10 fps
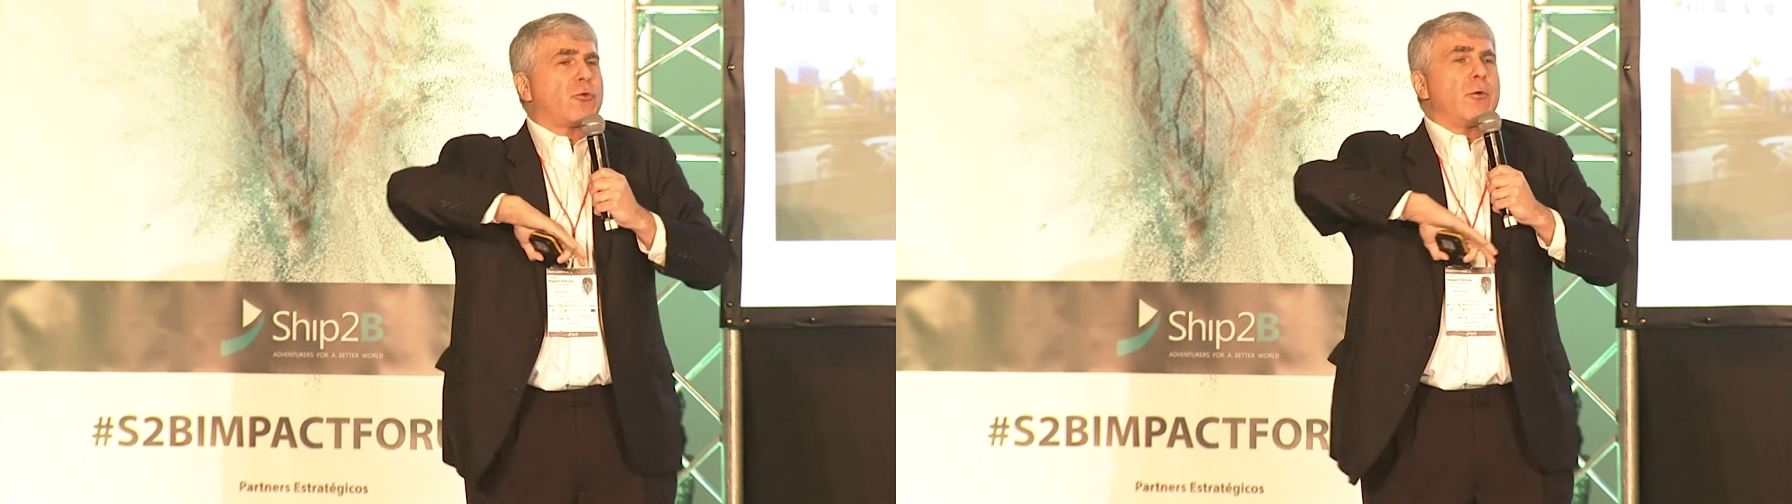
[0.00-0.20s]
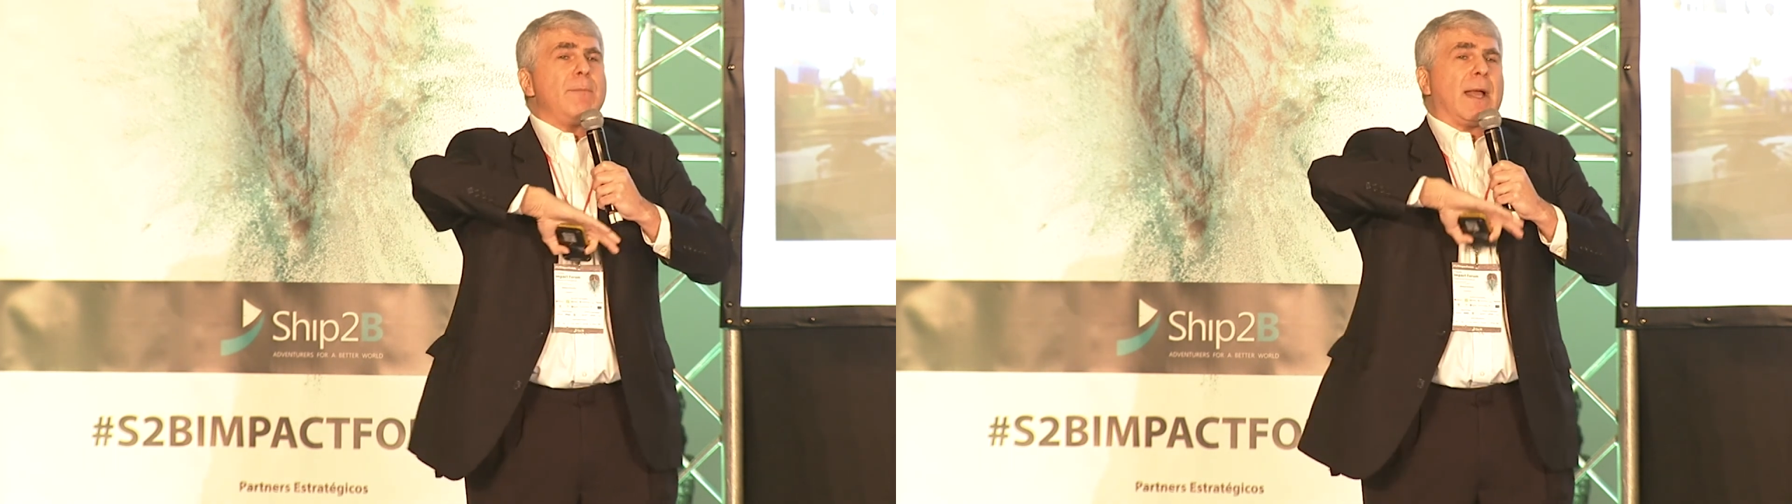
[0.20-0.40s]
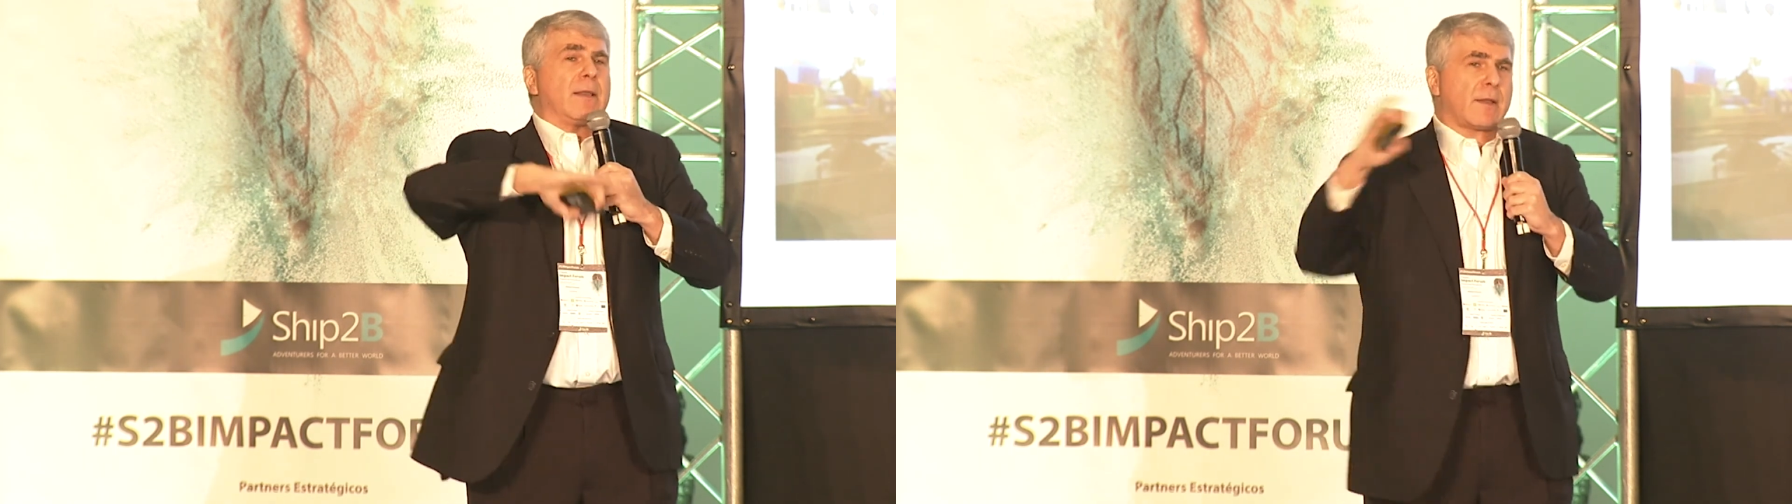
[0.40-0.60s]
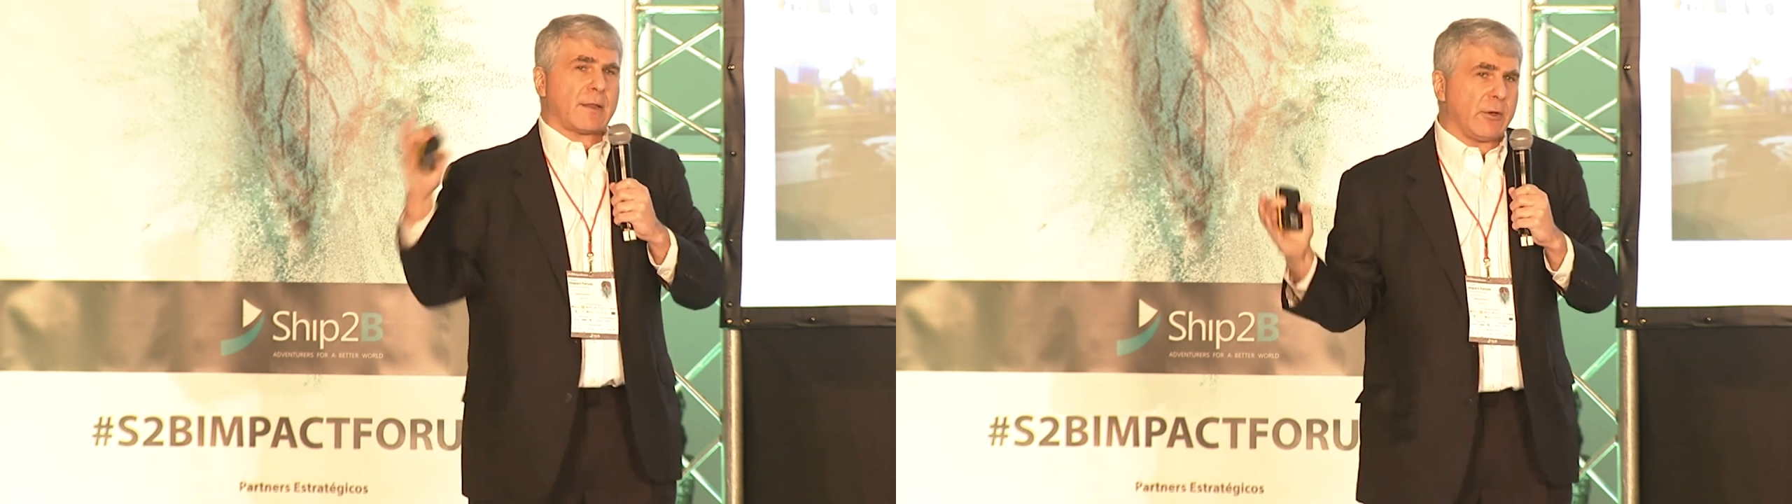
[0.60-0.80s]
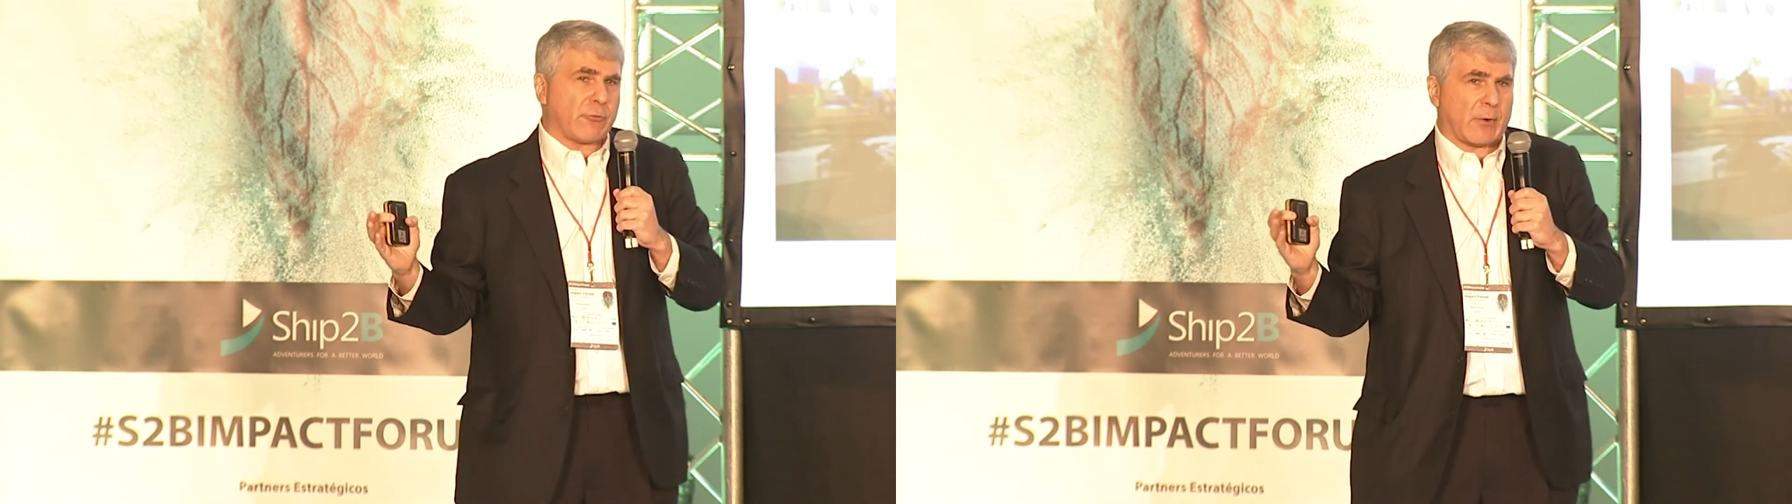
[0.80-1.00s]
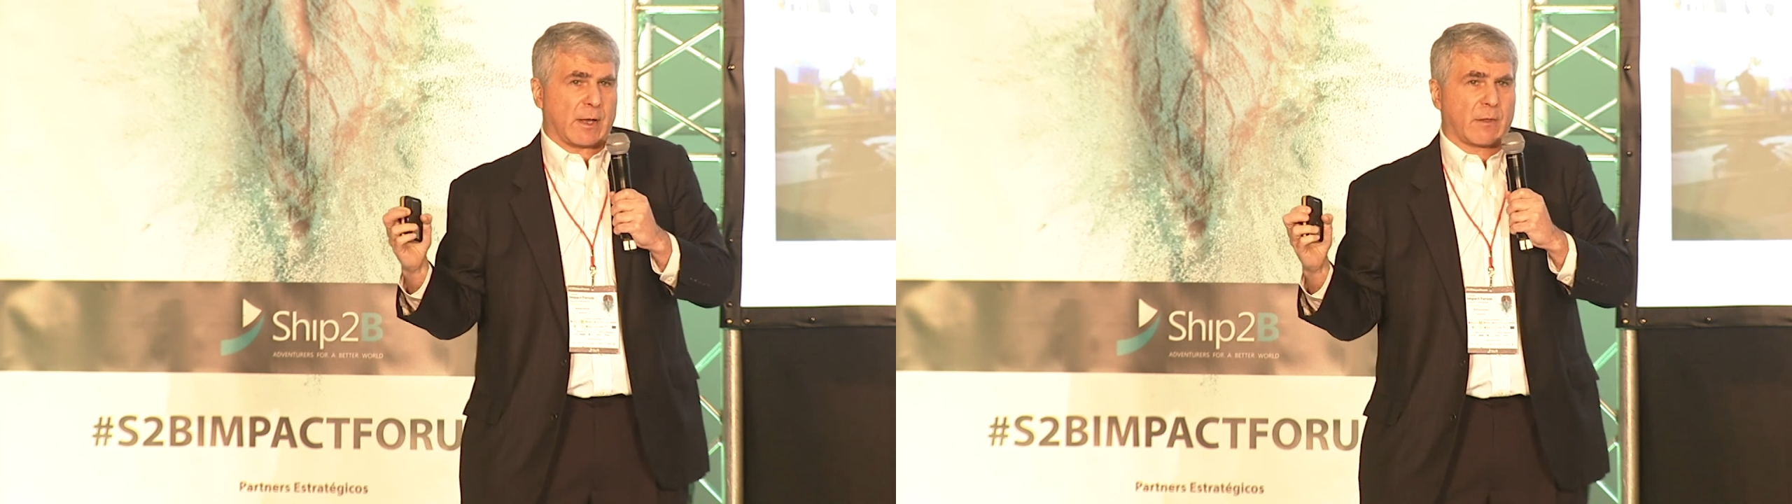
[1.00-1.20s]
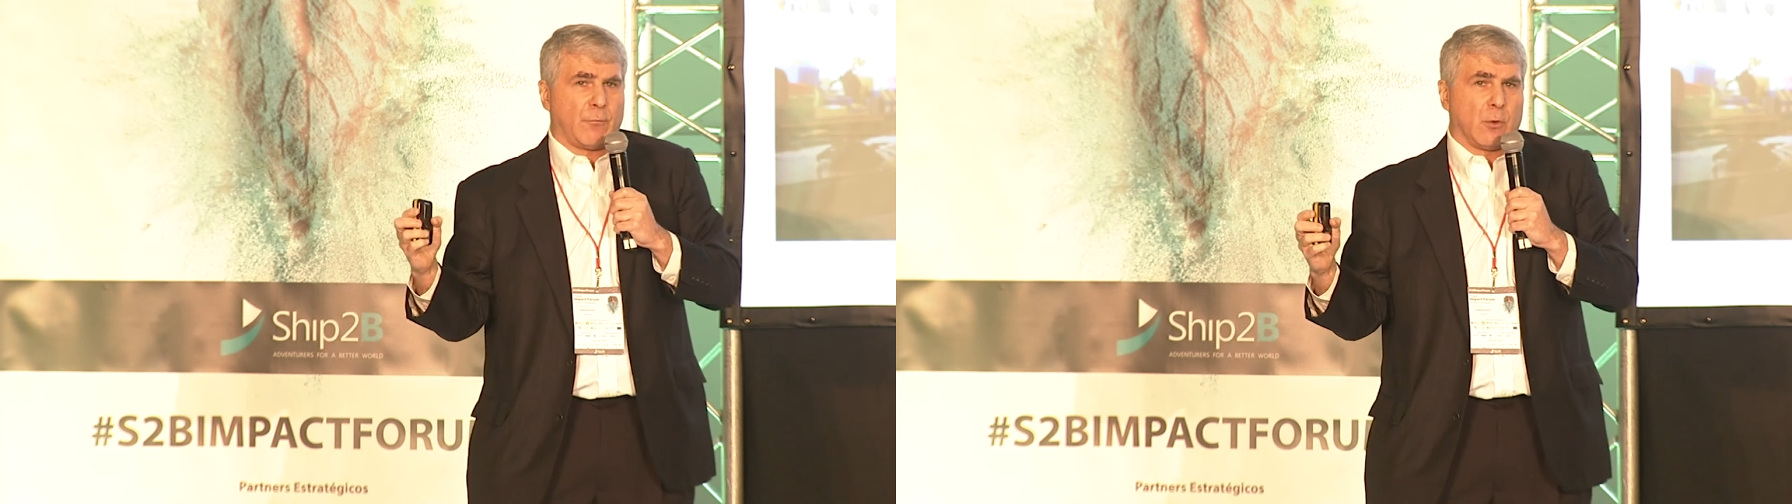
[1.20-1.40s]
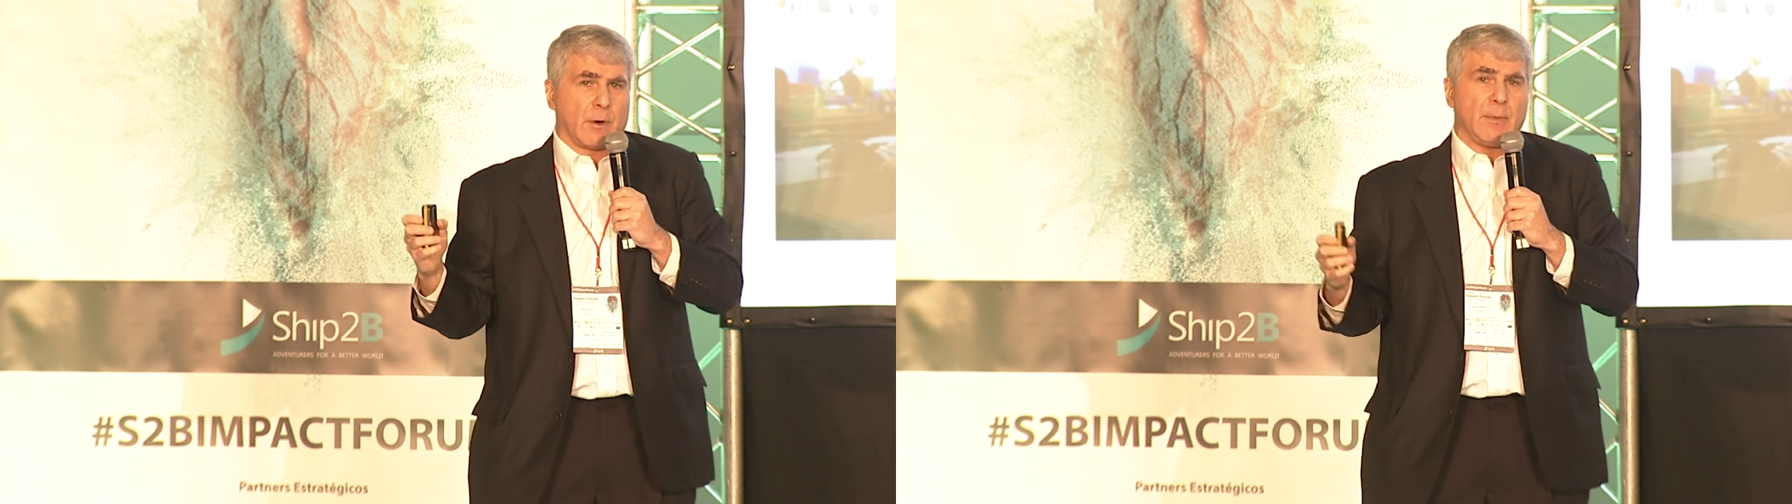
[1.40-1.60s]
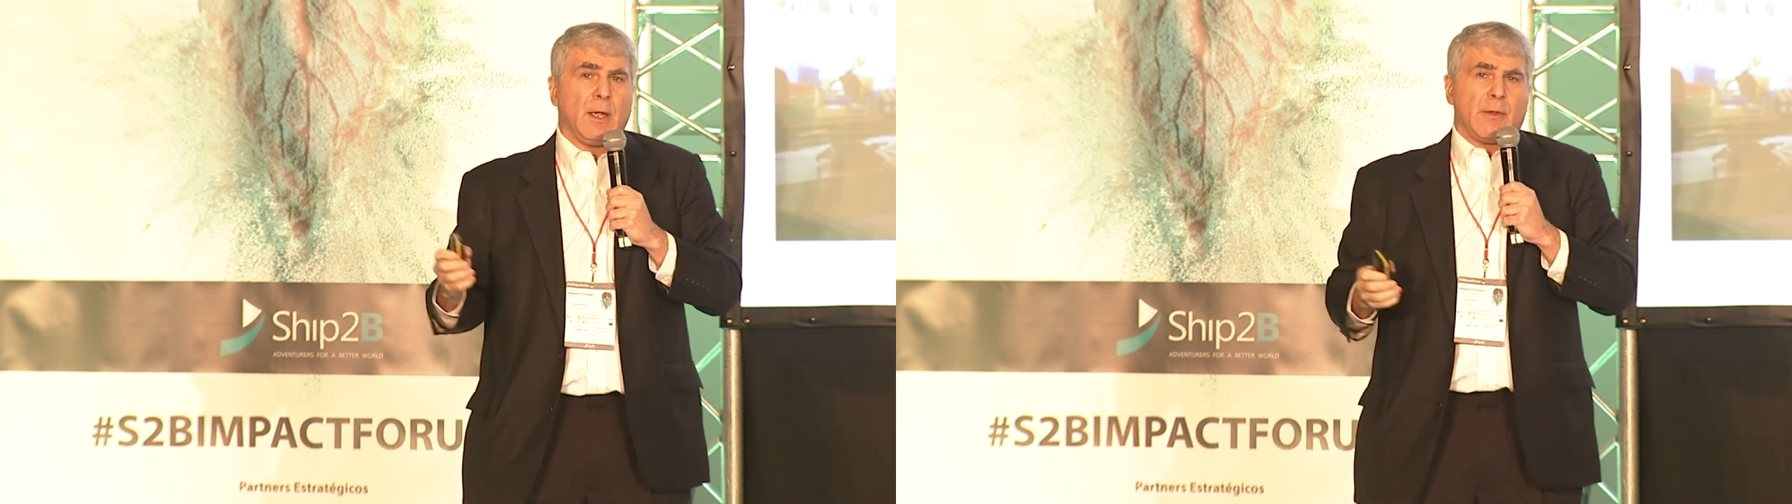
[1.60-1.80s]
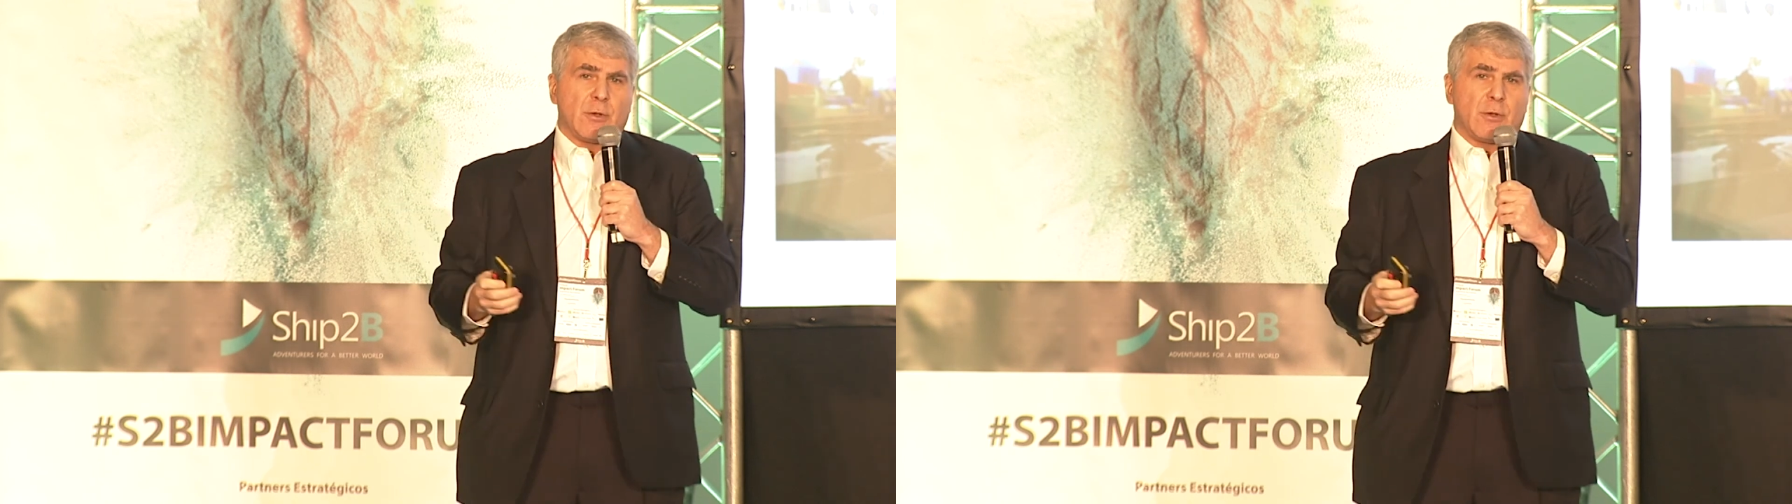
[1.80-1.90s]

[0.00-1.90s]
tremendously transformed